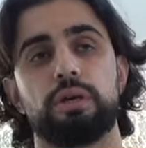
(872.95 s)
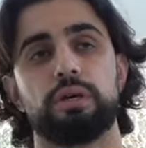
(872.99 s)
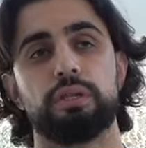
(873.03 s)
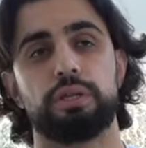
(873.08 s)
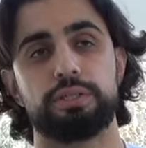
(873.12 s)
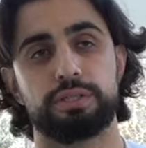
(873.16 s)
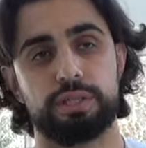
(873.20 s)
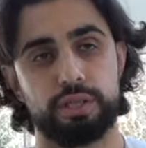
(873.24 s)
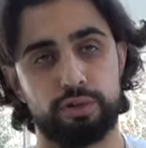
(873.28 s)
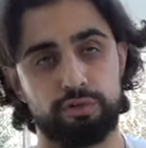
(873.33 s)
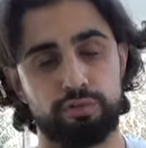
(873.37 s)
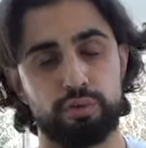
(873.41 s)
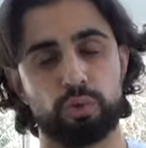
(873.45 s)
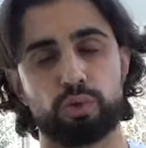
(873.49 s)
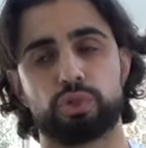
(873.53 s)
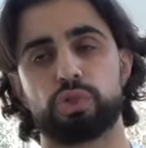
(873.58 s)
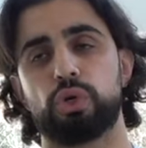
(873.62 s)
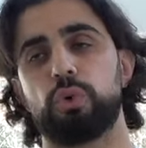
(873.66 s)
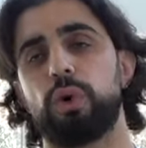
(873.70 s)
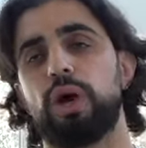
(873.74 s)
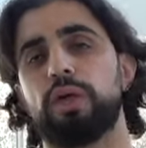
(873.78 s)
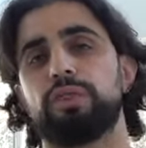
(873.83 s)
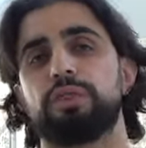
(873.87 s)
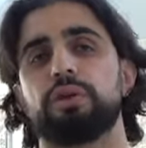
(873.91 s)
They said, if you're so
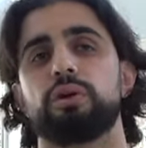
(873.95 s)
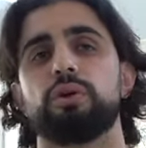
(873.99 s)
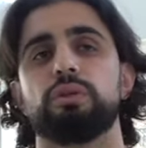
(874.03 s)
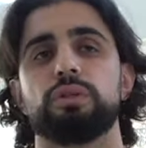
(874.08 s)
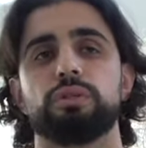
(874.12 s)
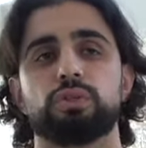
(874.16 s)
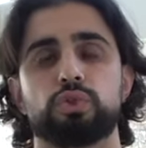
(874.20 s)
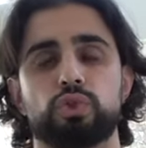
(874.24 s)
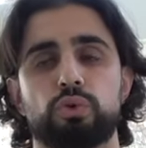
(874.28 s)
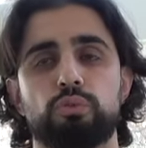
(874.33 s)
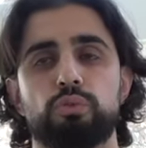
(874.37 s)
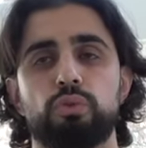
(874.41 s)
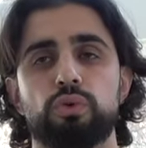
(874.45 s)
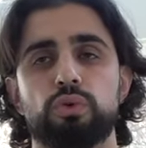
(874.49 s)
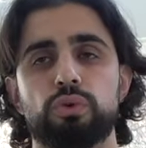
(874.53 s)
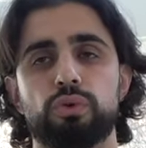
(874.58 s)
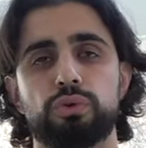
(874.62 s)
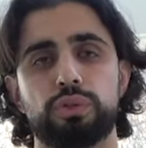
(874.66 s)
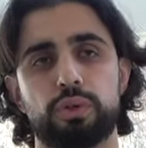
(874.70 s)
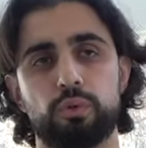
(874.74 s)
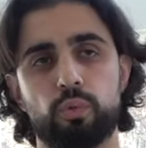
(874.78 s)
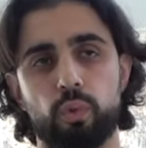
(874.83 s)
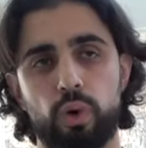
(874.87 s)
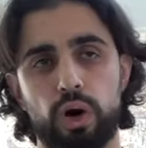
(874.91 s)
ethical and so moral,
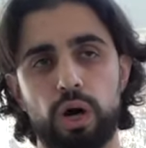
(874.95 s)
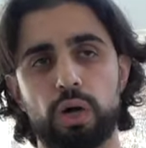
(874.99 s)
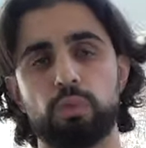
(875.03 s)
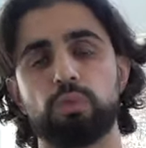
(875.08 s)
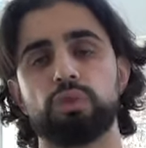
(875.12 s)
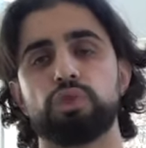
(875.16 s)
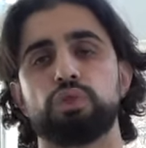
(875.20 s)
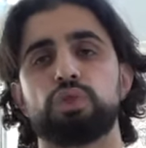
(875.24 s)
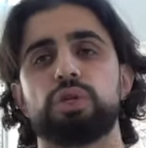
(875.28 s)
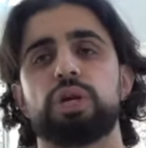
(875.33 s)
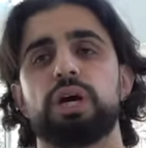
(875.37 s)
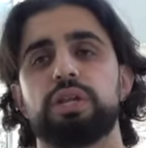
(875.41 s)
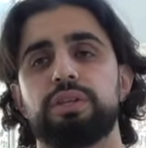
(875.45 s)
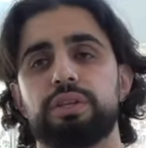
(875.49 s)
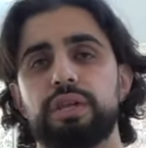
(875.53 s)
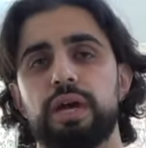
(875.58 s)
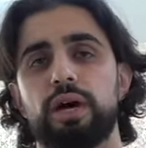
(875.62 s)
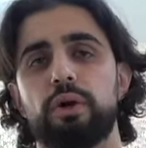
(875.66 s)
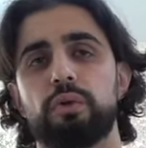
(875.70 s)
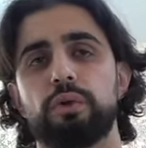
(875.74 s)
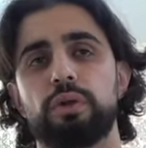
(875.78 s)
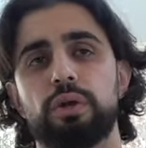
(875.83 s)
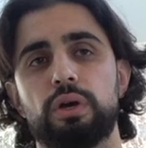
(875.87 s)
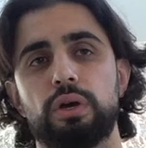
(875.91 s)
then why would you cut
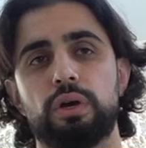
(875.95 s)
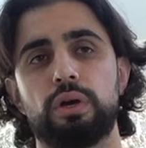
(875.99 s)
down